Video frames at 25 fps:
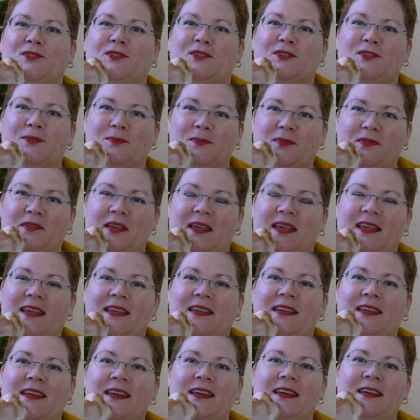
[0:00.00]
or something.
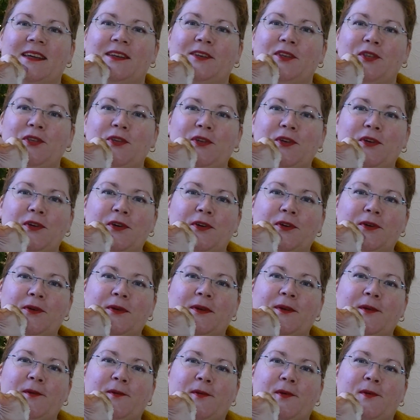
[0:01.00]
No,
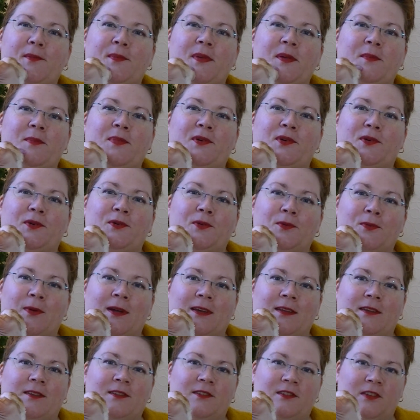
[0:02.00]
it were people who
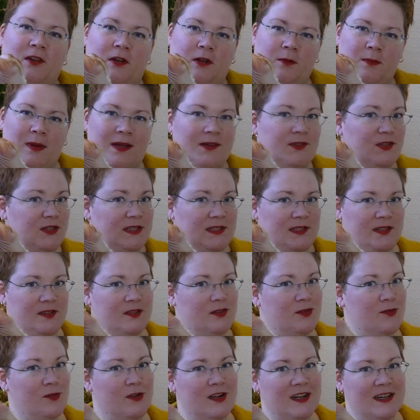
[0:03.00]
wanted to talk about Jesus
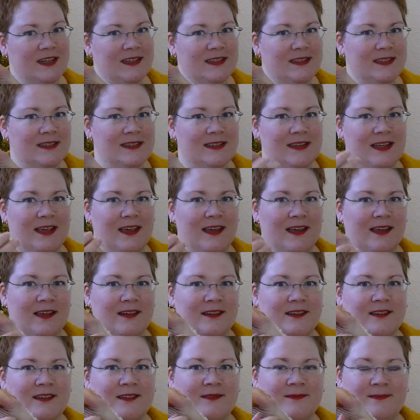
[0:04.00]
Christ,
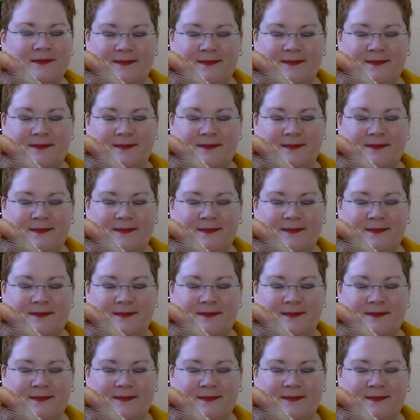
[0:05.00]
and